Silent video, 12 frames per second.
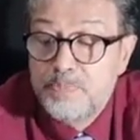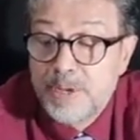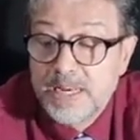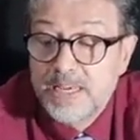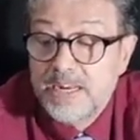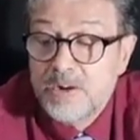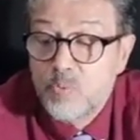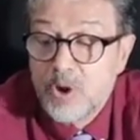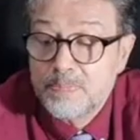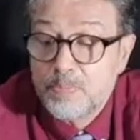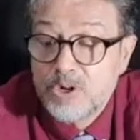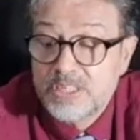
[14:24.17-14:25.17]
billion and
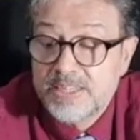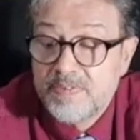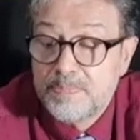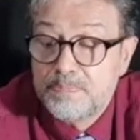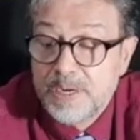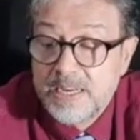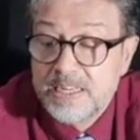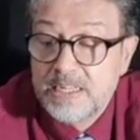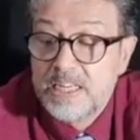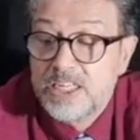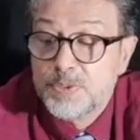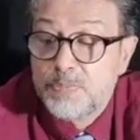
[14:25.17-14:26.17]
1.7 billion
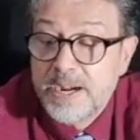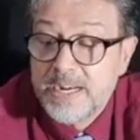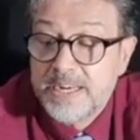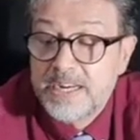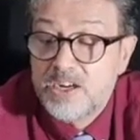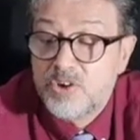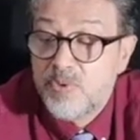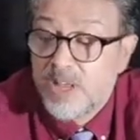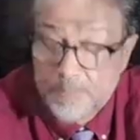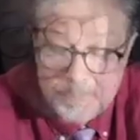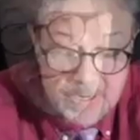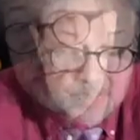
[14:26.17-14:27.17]
spent in
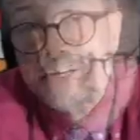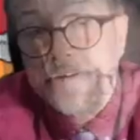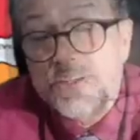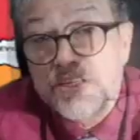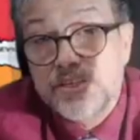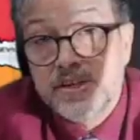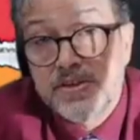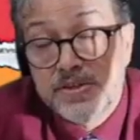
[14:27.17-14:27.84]
development parties.